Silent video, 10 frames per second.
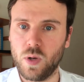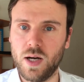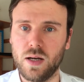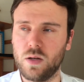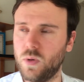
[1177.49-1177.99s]

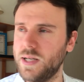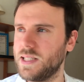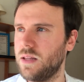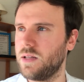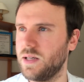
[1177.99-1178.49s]
Why? Why
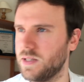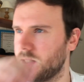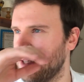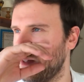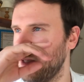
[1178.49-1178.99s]
is that the
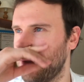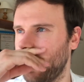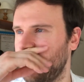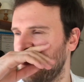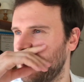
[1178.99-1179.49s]
case? I think
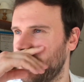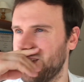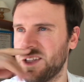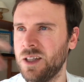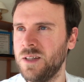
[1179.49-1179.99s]
well
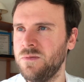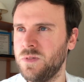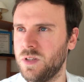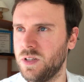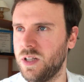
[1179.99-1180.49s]
because
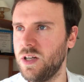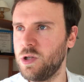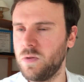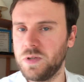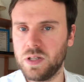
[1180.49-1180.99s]
they're
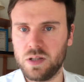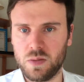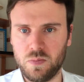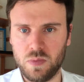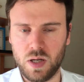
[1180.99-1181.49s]
introverted
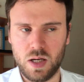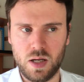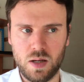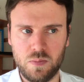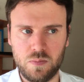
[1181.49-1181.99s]

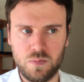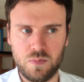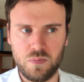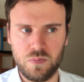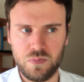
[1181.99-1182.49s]
uh,
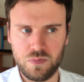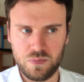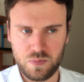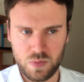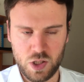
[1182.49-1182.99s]

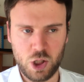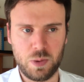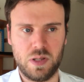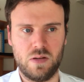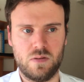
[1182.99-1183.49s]

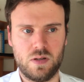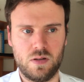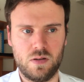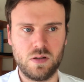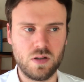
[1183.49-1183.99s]
intuitives,
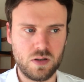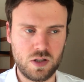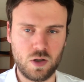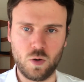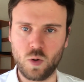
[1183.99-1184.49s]

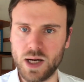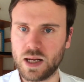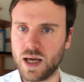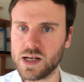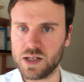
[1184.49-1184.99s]
so
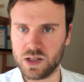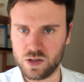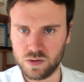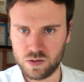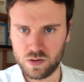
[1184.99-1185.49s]
quite likely
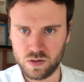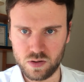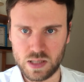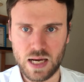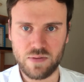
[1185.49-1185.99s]
to, to
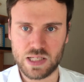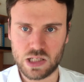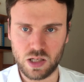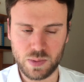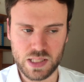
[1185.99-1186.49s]
to have that
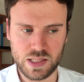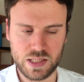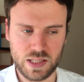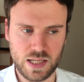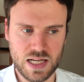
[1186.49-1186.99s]

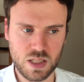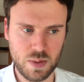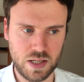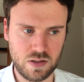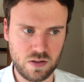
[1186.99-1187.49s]
solipsistic
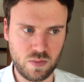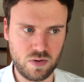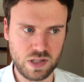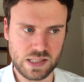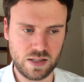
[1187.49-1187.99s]
aspect to their
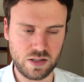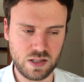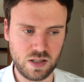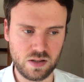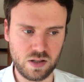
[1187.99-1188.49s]

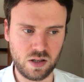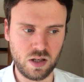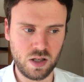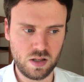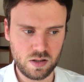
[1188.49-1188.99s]
personality and
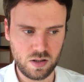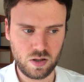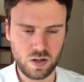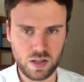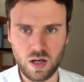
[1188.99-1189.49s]
their their
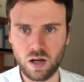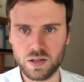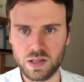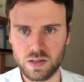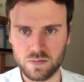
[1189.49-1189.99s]
kind of
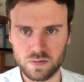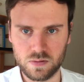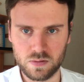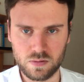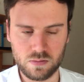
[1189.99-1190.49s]
cognitive
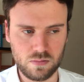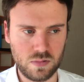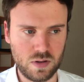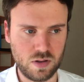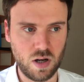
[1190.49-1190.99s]

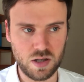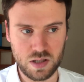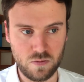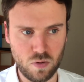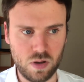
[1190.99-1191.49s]
their
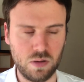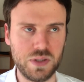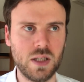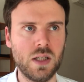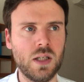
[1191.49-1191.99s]
cognitive world.